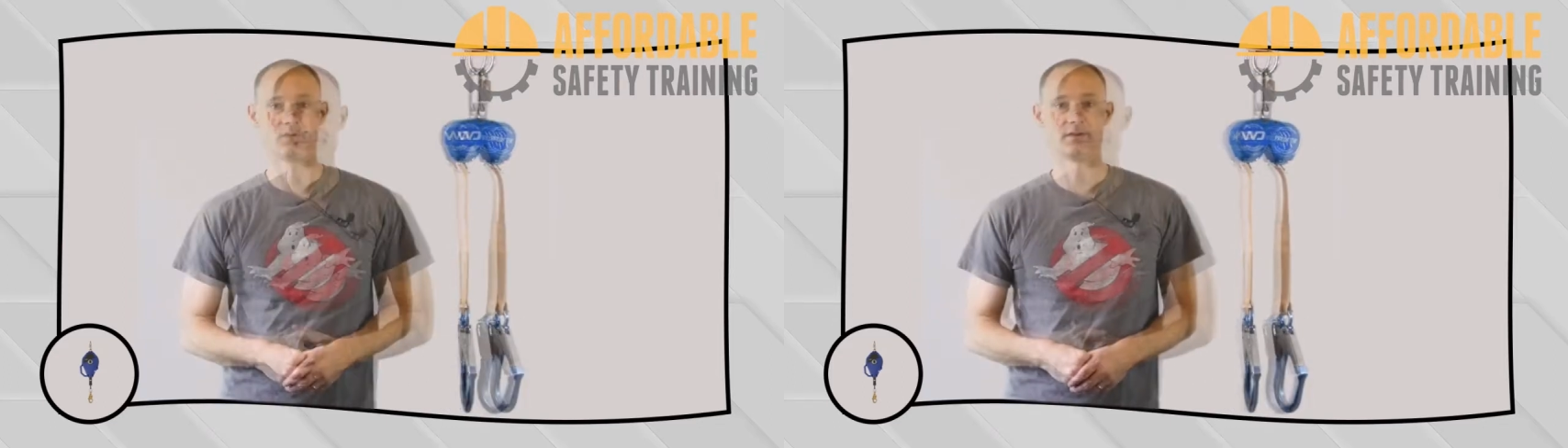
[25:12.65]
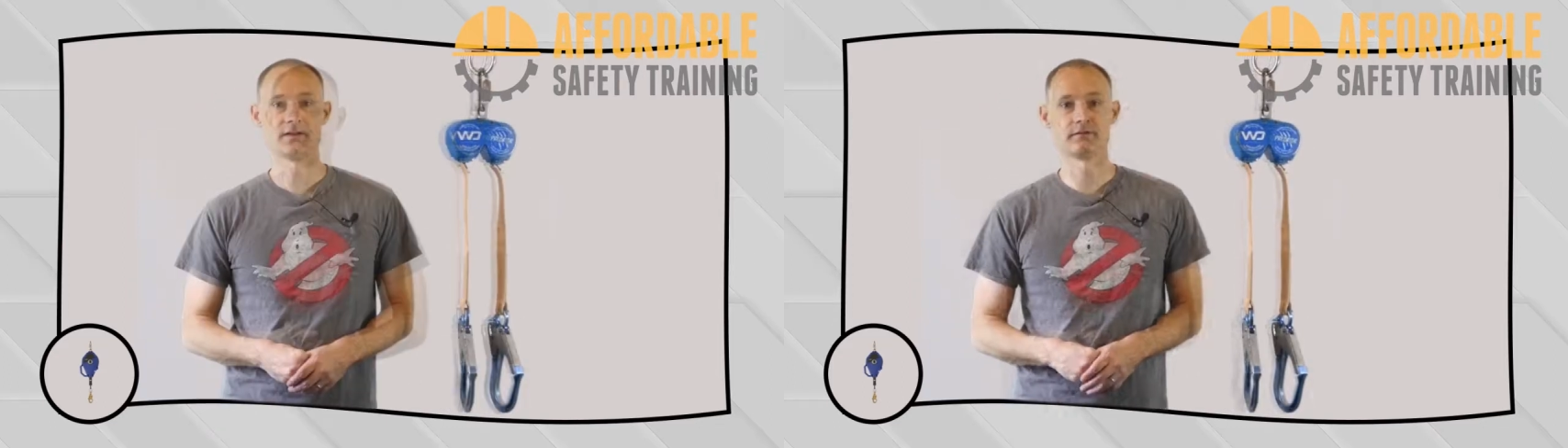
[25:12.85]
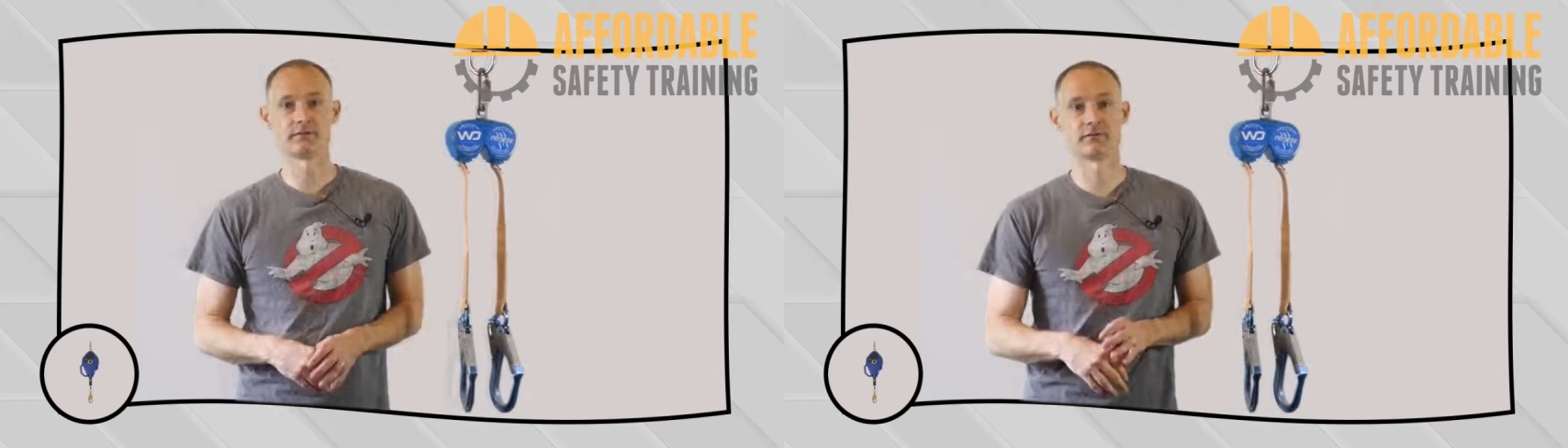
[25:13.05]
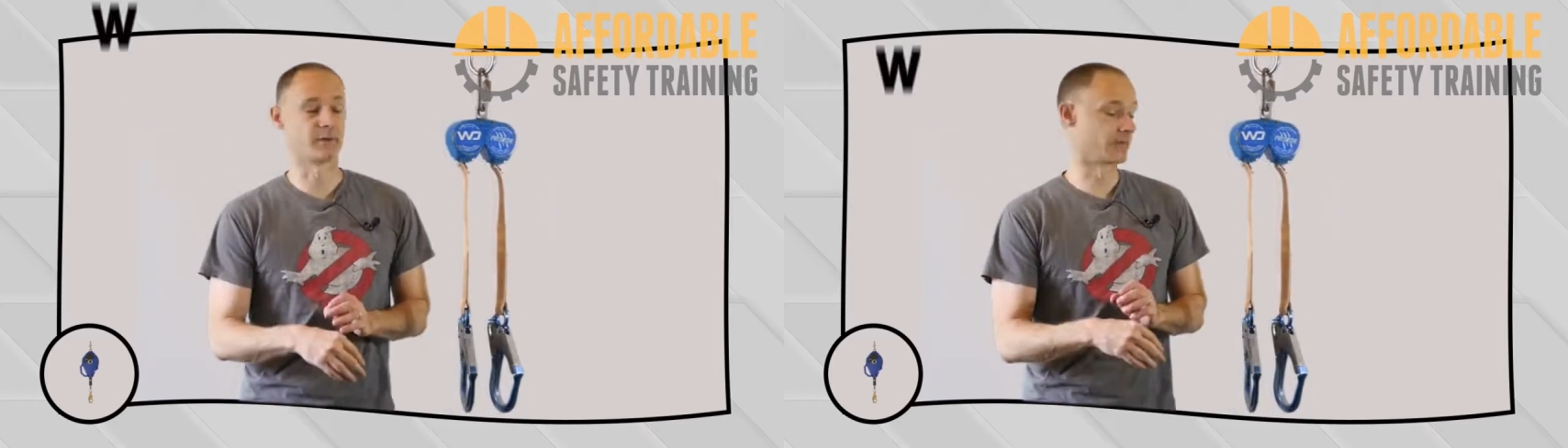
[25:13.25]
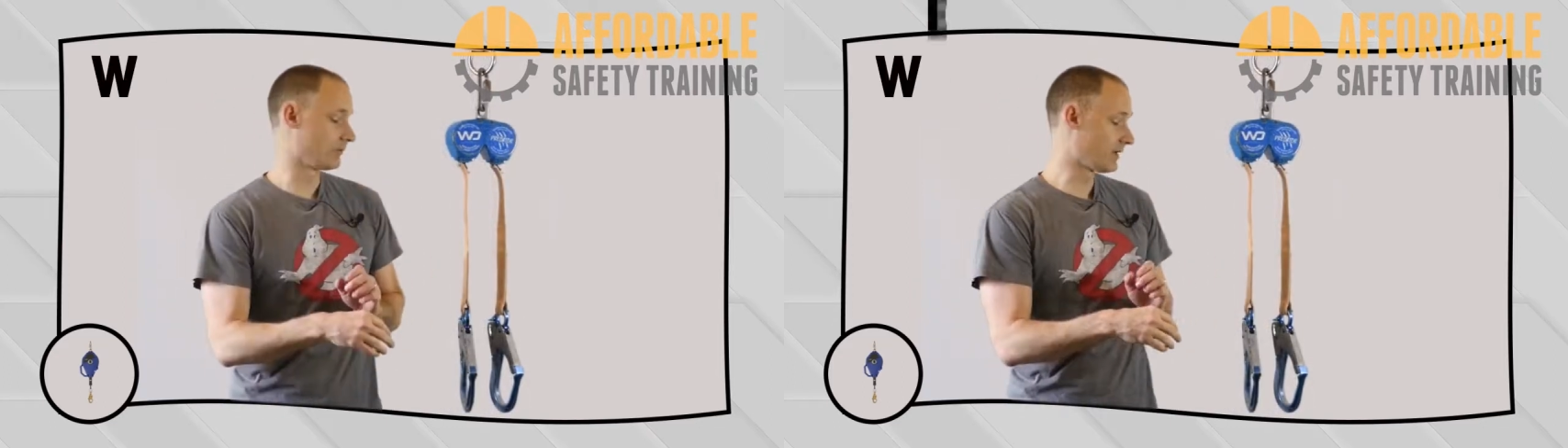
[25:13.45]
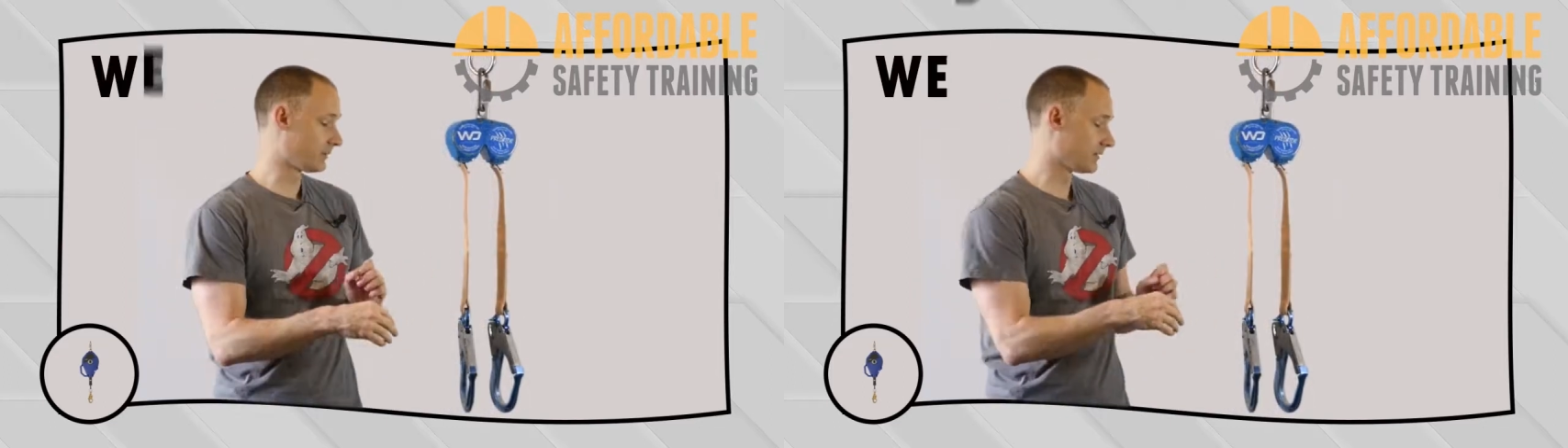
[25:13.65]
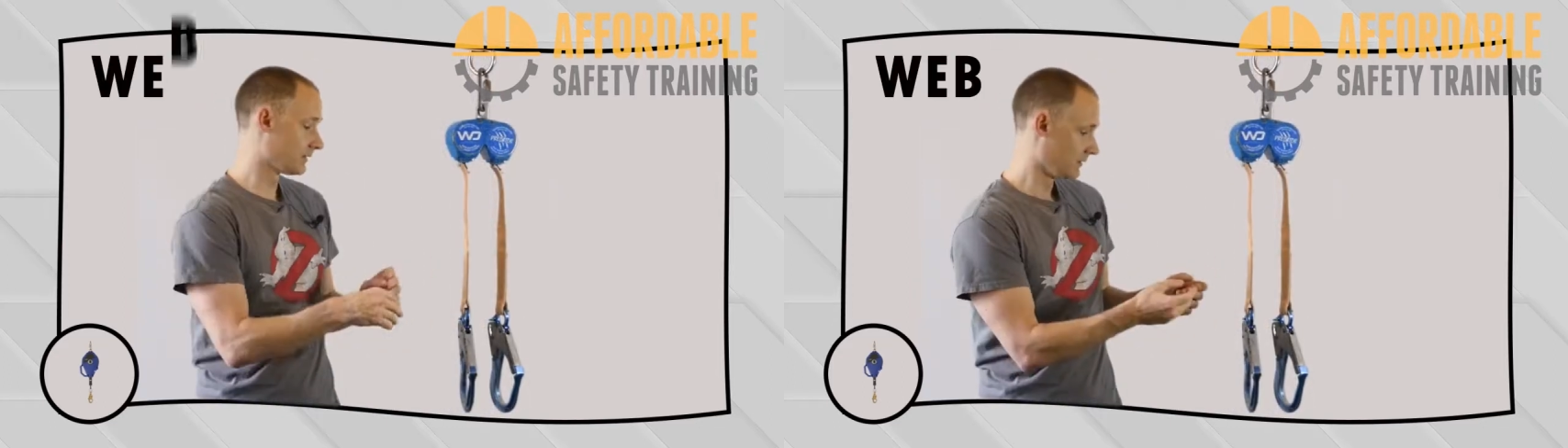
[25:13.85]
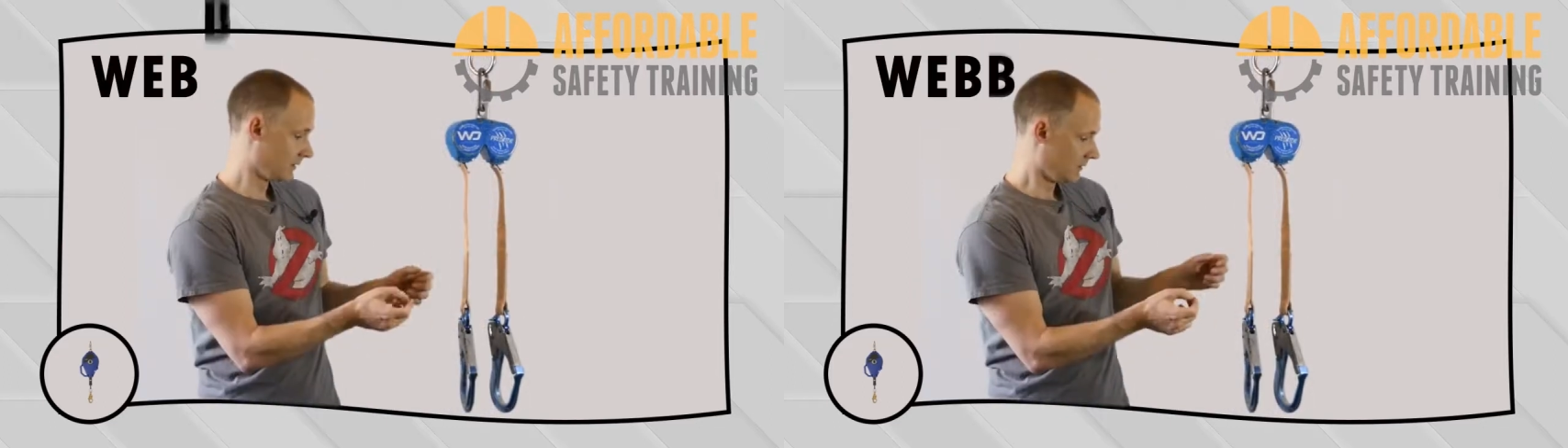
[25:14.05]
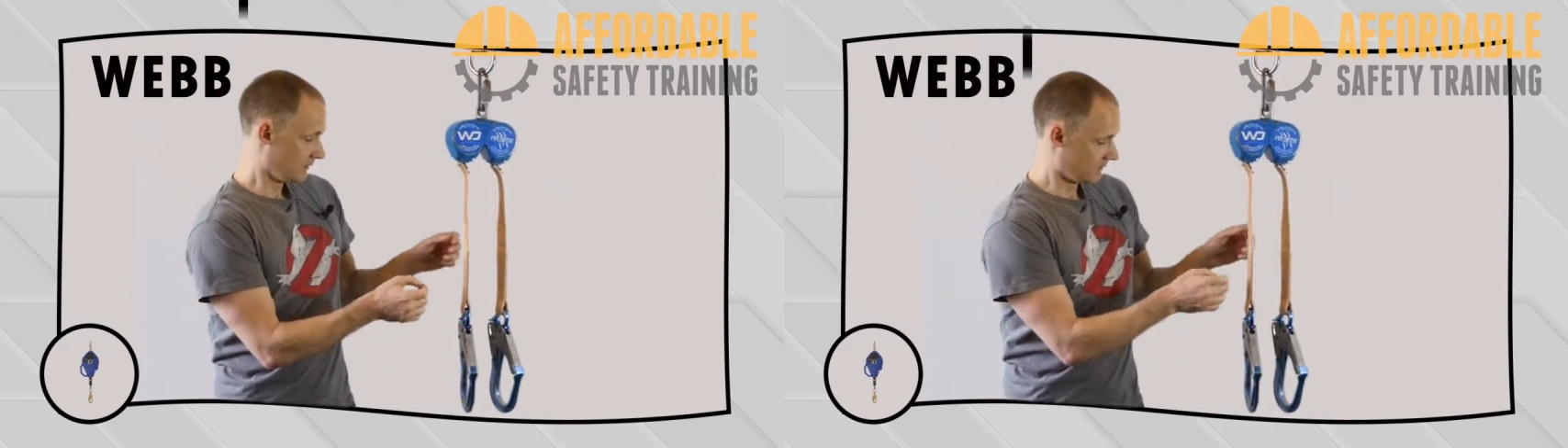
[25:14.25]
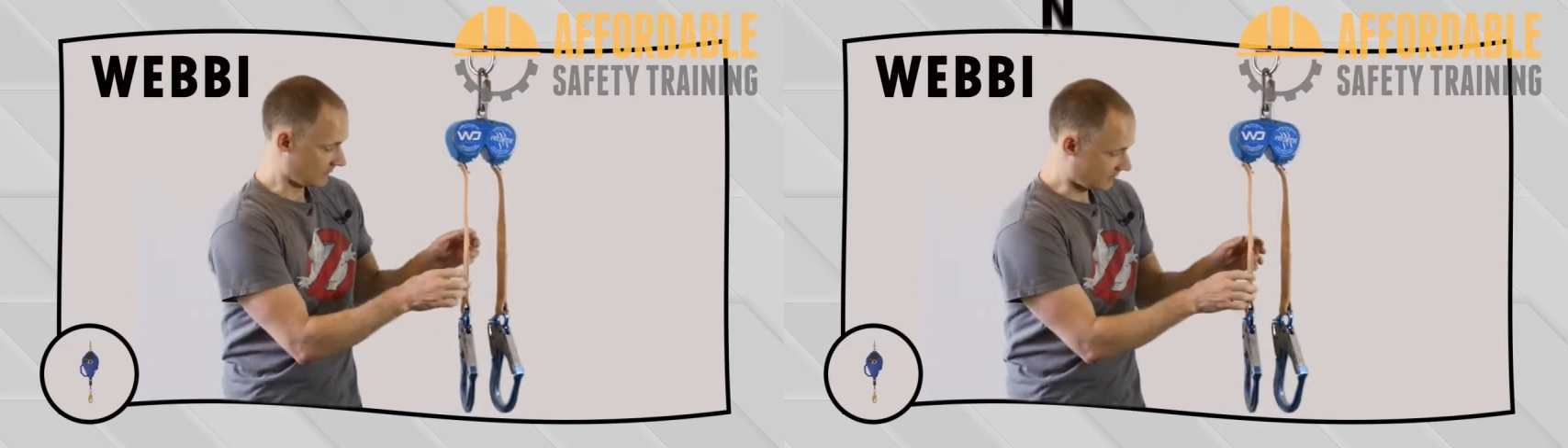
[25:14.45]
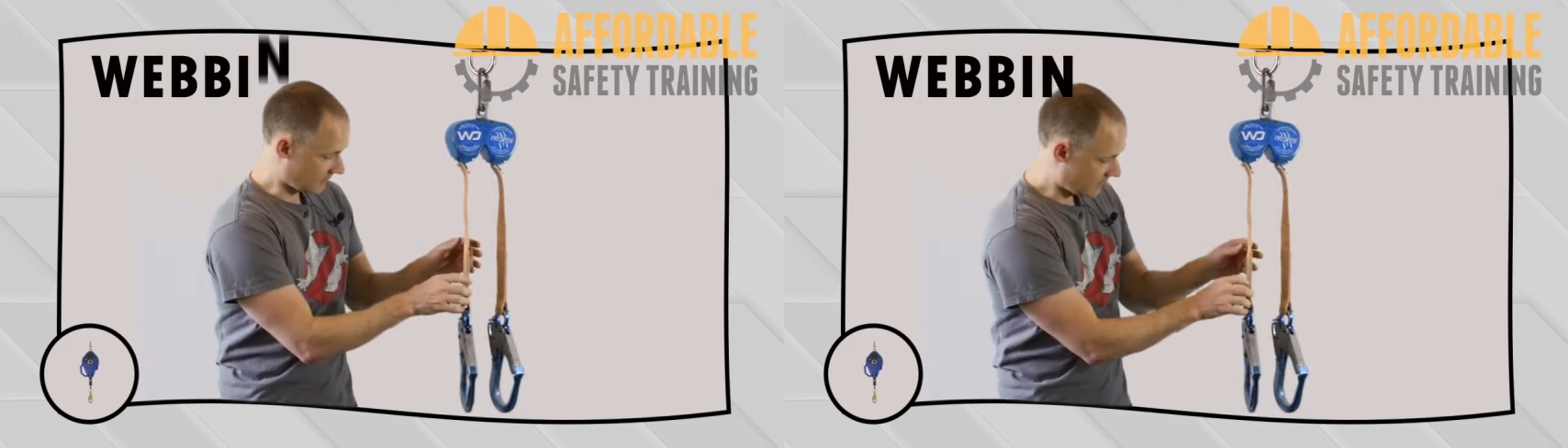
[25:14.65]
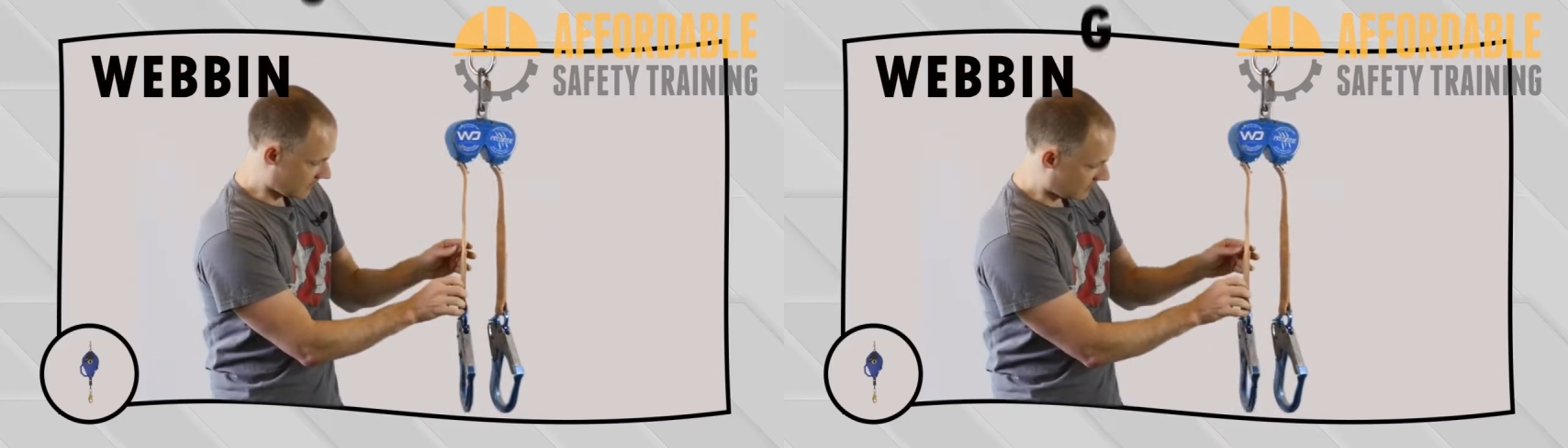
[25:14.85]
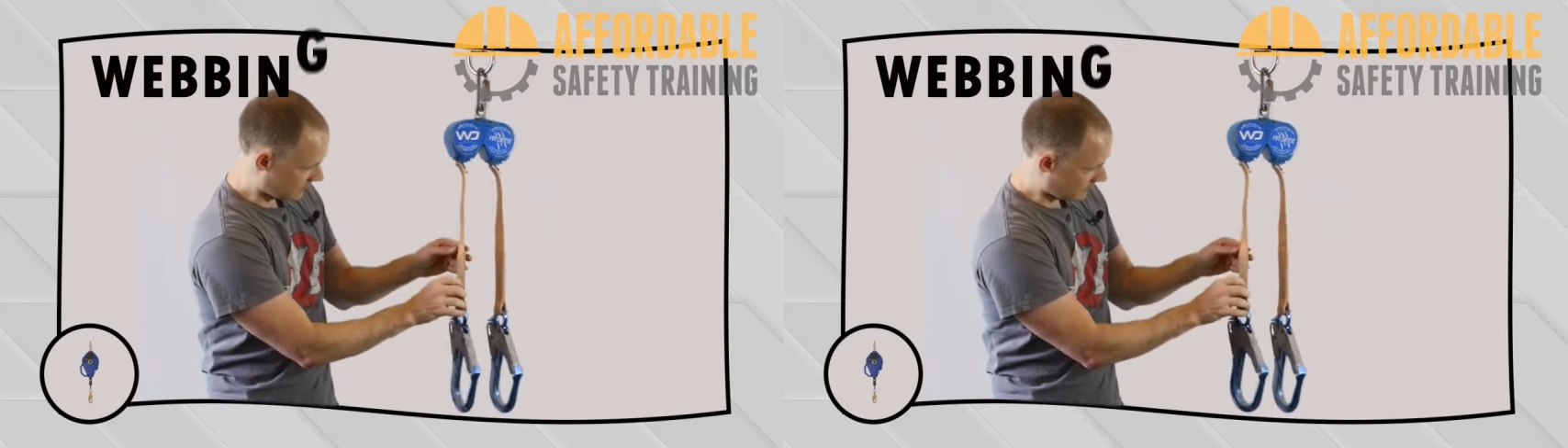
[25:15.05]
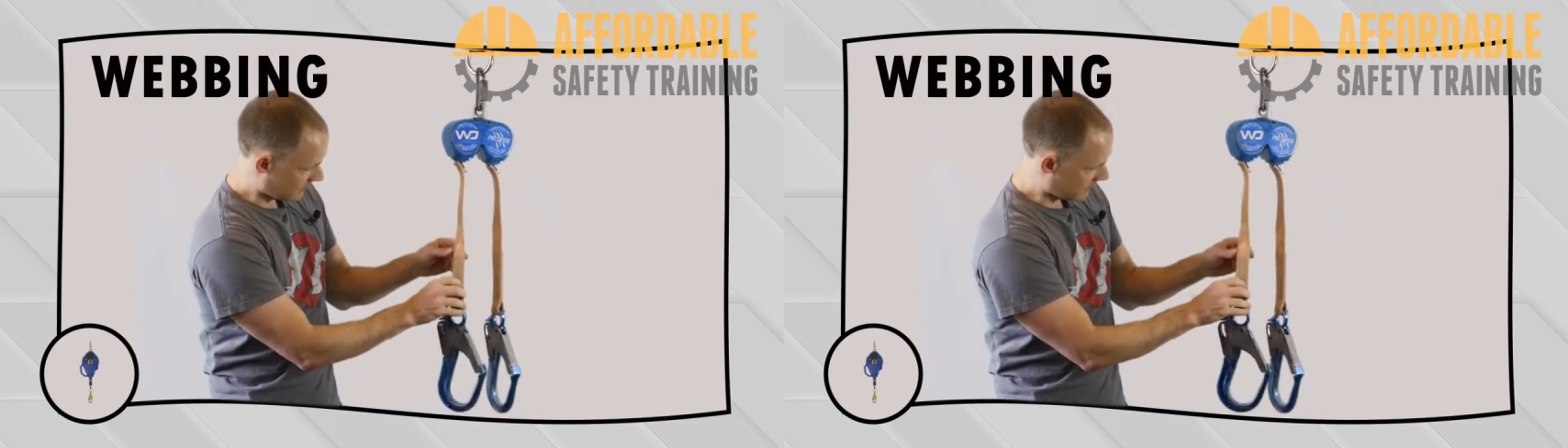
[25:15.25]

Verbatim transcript: So now let's inspect the webbing. You can see here,